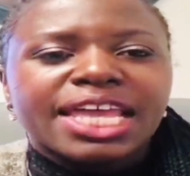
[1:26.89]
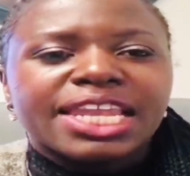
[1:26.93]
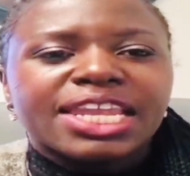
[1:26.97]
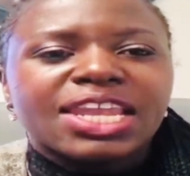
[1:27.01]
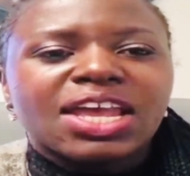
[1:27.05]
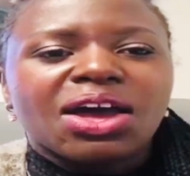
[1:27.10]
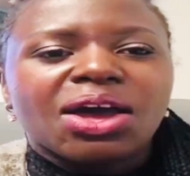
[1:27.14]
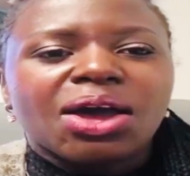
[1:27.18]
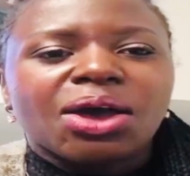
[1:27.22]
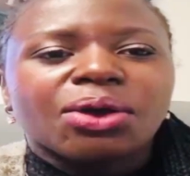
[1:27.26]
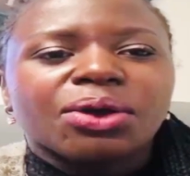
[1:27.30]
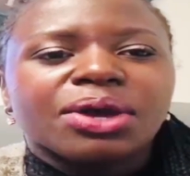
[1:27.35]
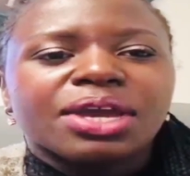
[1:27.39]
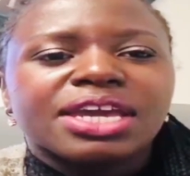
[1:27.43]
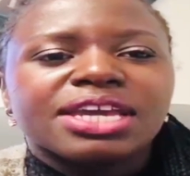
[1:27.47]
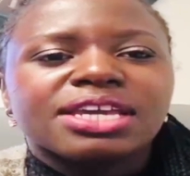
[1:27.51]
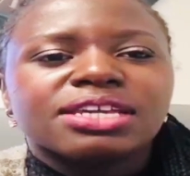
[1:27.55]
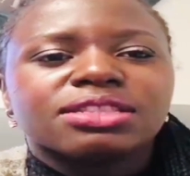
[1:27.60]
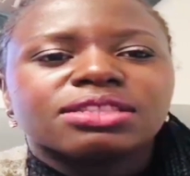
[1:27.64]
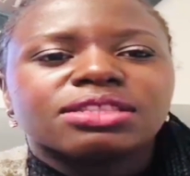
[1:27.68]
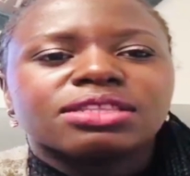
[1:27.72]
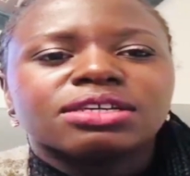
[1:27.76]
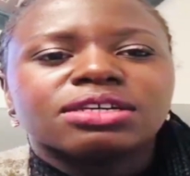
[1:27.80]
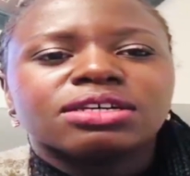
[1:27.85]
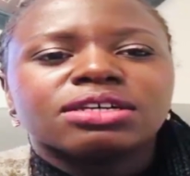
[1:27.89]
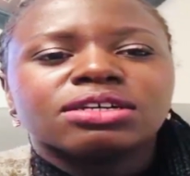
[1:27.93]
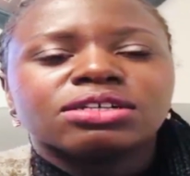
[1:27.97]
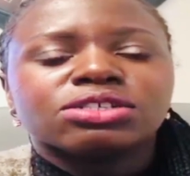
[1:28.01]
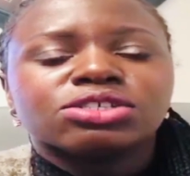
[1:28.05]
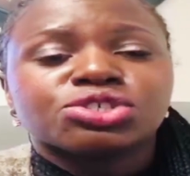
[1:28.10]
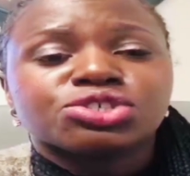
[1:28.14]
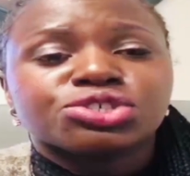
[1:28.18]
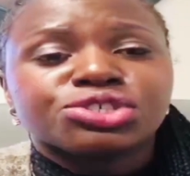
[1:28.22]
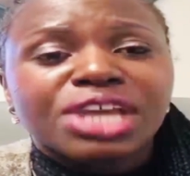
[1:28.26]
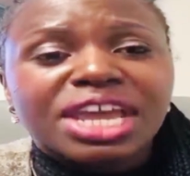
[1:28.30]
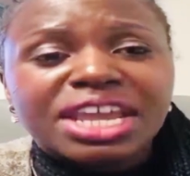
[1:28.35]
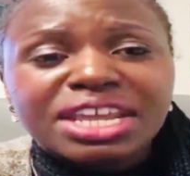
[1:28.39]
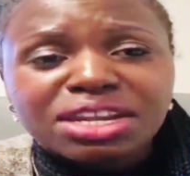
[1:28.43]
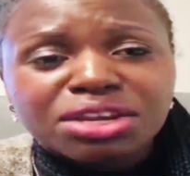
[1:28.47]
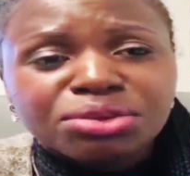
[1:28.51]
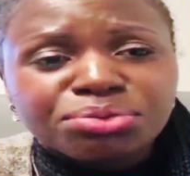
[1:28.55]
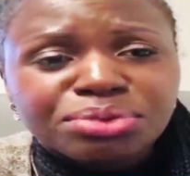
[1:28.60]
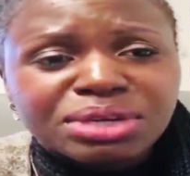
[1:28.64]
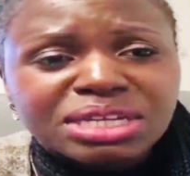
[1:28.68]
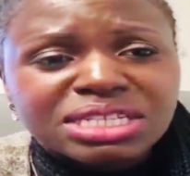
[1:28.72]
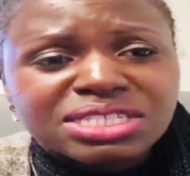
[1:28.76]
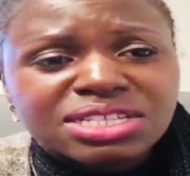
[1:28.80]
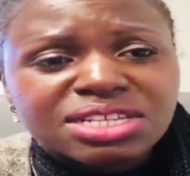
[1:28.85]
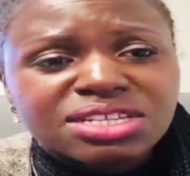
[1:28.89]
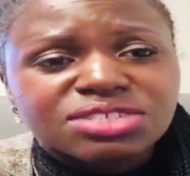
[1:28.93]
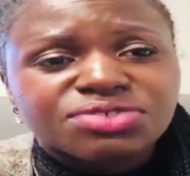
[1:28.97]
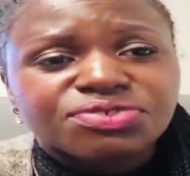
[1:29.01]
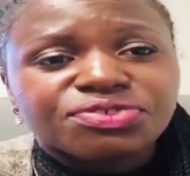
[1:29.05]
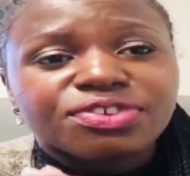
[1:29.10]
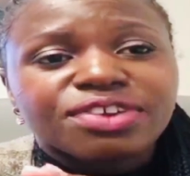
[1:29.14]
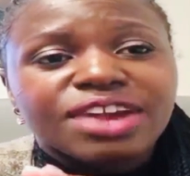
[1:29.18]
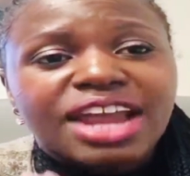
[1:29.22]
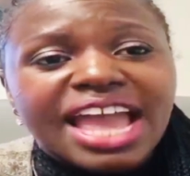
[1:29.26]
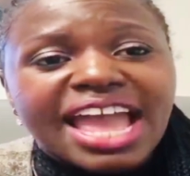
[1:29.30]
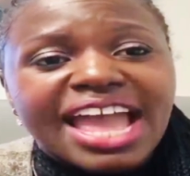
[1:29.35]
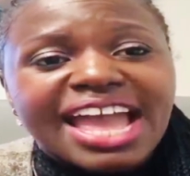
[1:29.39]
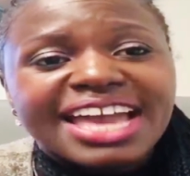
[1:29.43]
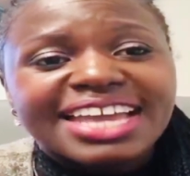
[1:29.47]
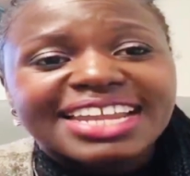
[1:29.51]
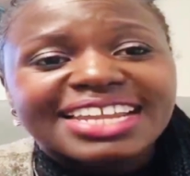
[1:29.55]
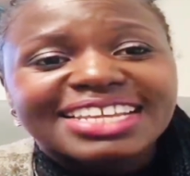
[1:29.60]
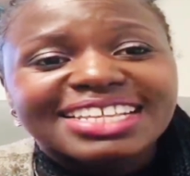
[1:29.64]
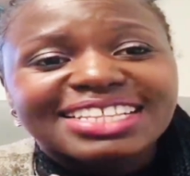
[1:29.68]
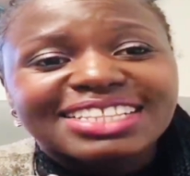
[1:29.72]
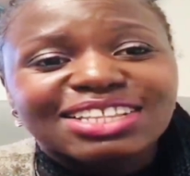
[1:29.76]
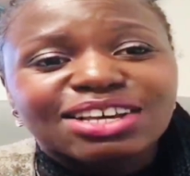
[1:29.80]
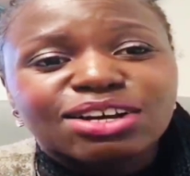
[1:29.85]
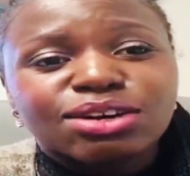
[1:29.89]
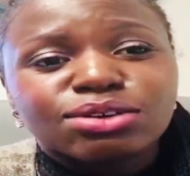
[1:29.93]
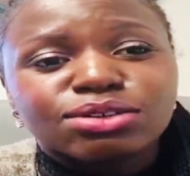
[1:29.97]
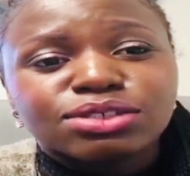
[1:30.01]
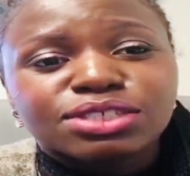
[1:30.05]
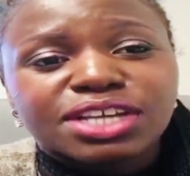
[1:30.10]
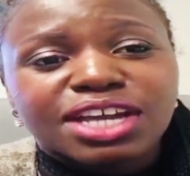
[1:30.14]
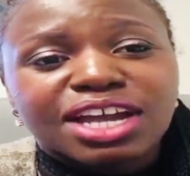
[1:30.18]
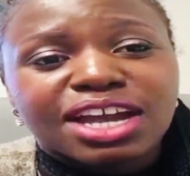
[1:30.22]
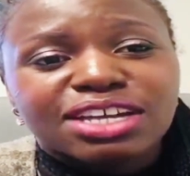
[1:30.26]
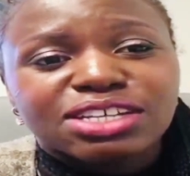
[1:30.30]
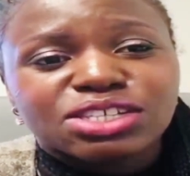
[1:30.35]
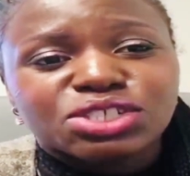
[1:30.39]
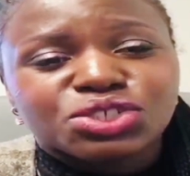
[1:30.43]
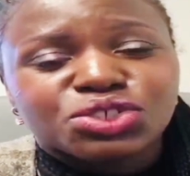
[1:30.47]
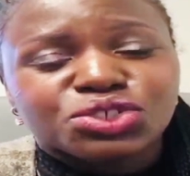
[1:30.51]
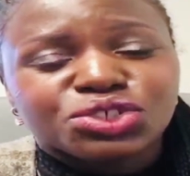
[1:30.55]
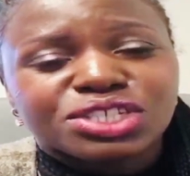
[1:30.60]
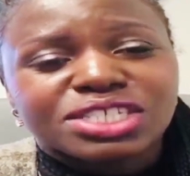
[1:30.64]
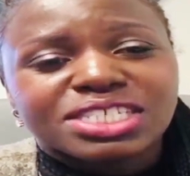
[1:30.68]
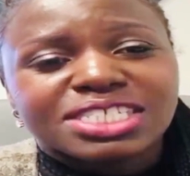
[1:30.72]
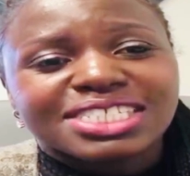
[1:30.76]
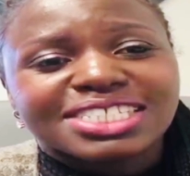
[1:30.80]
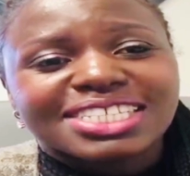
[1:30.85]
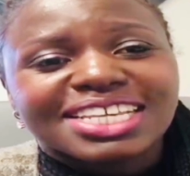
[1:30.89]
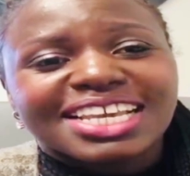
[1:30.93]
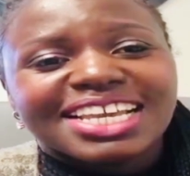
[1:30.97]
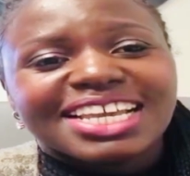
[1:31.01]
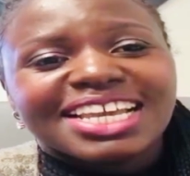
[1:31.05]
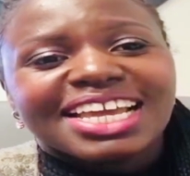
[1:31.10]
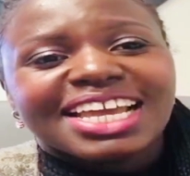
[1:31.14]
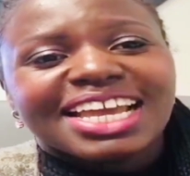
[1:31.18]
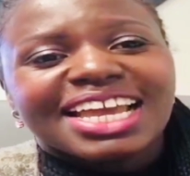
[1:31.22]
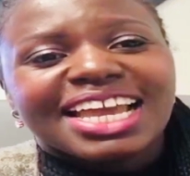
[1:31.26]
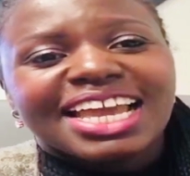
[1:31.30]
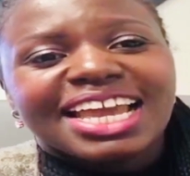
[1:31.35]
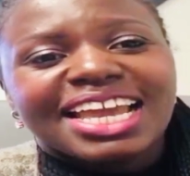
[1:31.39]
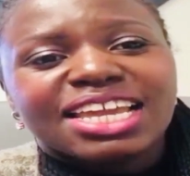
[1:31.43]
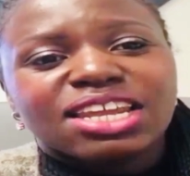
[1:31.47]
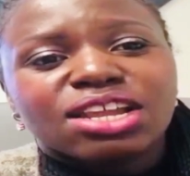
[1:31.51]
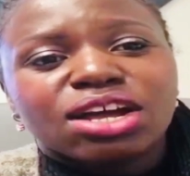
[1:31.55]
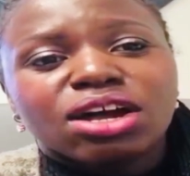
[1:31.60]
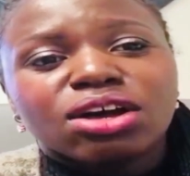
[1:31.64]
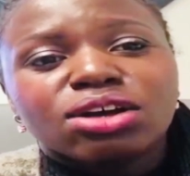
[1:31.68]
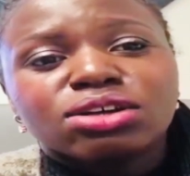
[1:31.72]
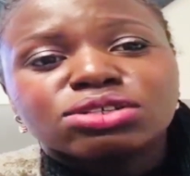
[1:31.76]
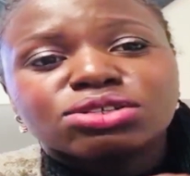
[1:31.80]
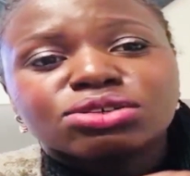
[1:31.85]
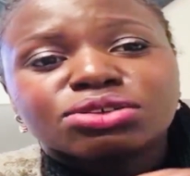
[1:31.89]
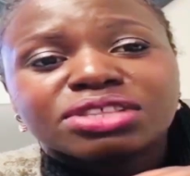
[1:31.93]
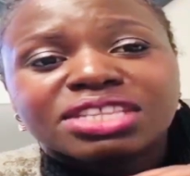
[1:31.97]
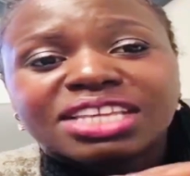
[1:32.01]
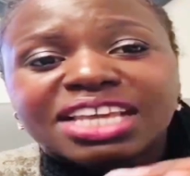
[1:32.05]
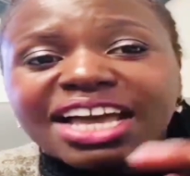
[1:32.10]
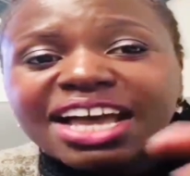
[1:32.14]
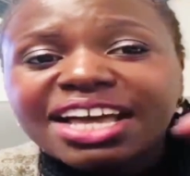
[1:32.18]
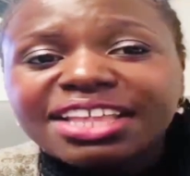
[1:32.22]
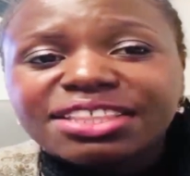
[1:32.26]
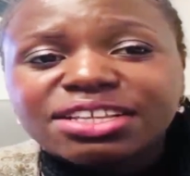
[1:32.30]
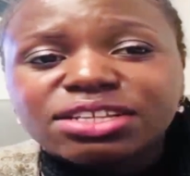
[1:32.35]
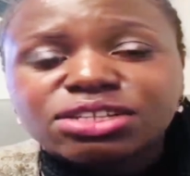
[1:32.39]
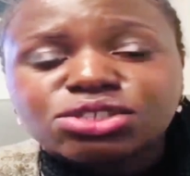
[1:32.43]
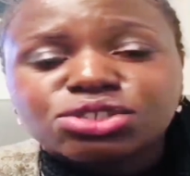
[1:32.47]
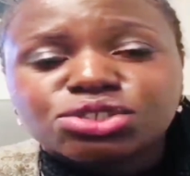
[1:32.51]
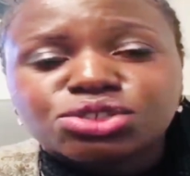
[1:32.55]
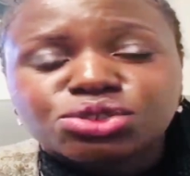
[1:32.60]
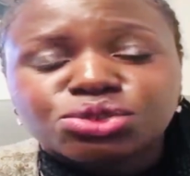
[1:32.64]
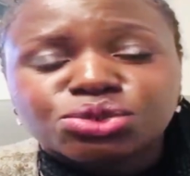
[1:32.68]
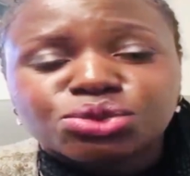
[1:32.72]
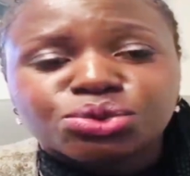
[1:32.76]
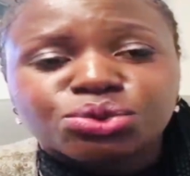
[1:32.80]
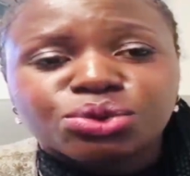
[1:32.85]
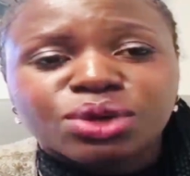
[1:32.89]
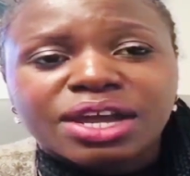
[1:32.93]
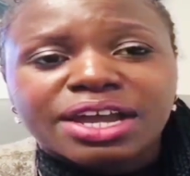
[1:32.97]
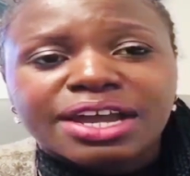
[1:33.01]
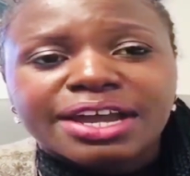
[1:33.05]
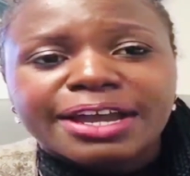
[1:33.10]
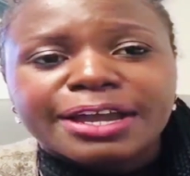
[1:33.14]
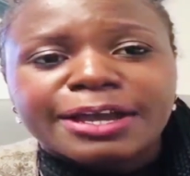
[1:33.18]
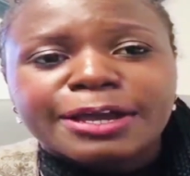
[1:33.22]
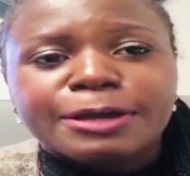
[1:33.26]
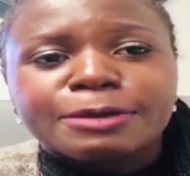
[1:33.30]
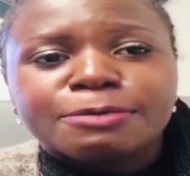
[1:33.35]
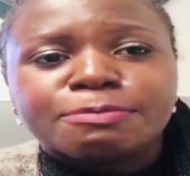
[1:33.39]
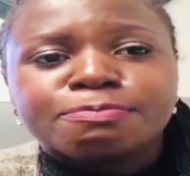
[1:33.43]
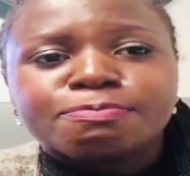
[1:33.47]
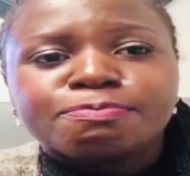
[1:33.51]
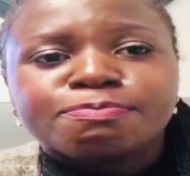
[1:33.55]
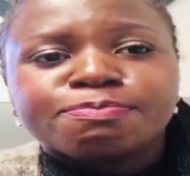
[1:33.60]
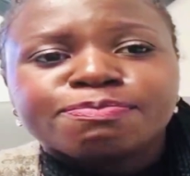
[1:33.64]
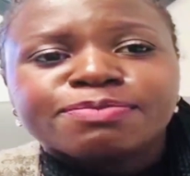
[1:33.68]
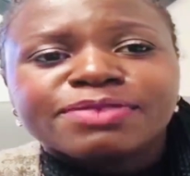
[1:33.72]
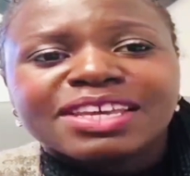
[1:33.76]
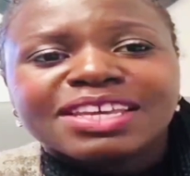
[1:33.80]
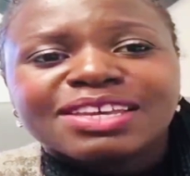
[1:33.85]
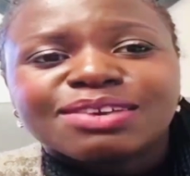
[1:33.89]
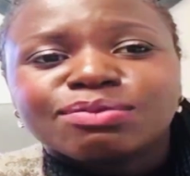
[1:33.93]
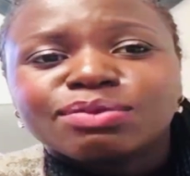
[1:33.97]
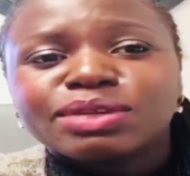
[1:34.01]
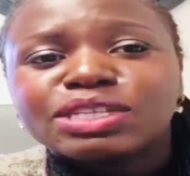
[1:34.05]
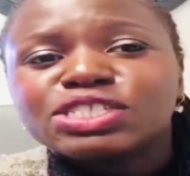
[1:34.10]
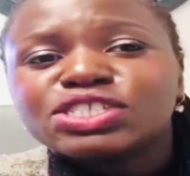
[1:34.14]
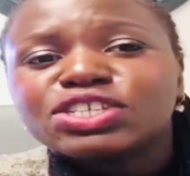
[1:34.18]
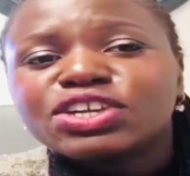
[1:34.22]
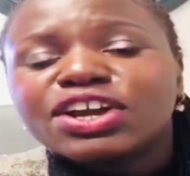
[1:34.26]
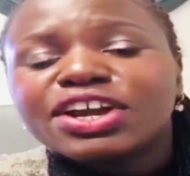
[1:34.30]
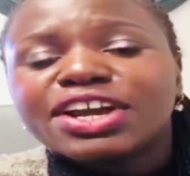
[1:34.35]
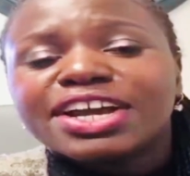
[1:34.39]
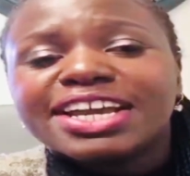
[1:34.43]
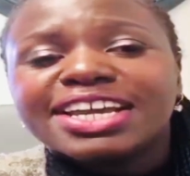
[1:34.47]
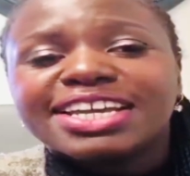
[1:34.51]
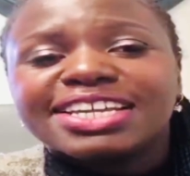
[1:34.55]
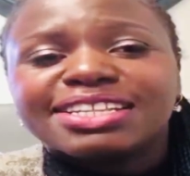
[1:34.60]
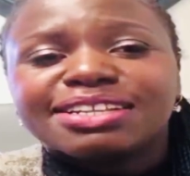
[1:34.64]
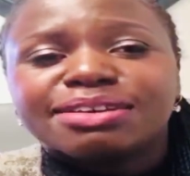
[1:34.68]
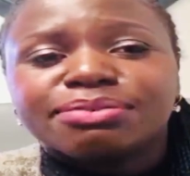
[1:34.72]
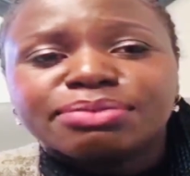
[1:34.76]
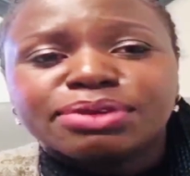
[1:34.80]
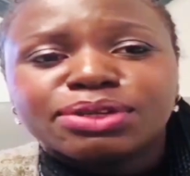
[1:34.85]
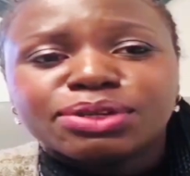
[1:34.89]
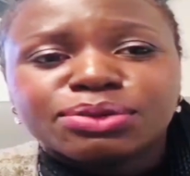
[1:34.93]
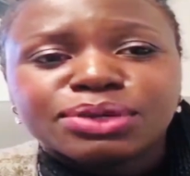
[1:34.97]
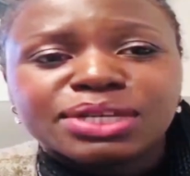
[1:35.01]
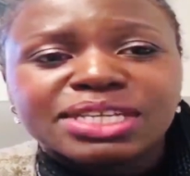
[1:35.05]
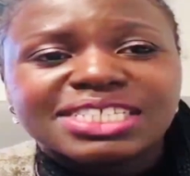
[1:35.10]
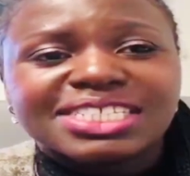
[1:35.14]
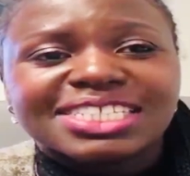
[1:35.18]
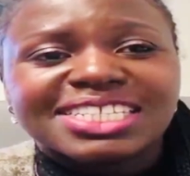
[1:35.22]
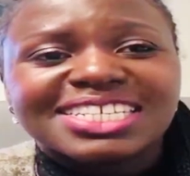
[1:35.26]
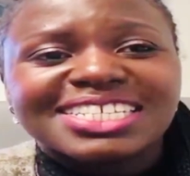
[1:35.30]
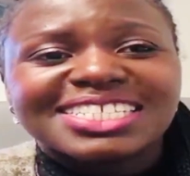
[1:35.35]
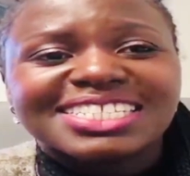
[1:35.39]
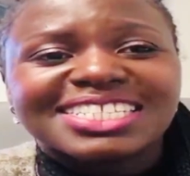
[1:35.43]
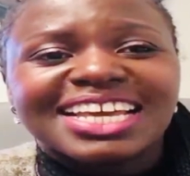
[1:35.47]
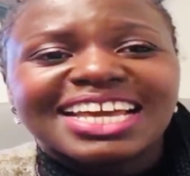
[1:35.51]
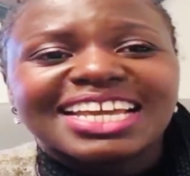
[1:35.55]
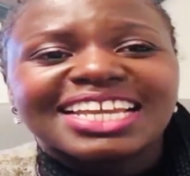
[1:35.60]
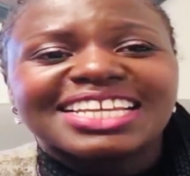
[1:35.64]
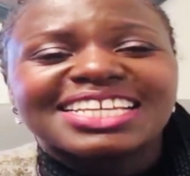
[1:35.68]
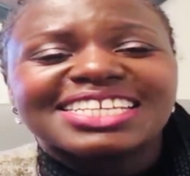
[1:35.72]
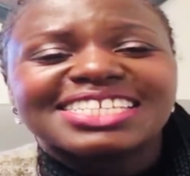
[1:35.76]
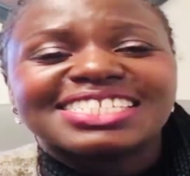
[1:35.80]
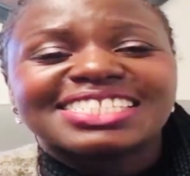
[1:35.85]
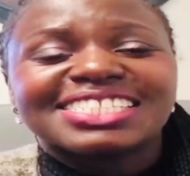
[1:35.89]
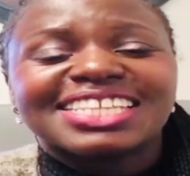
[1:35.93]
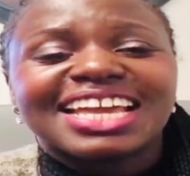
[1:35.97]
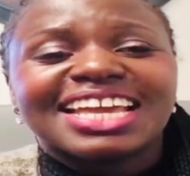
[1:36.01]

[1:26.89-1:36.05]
now the stated reasons for adding those countries and also the other 2 which are in the Middle East is that he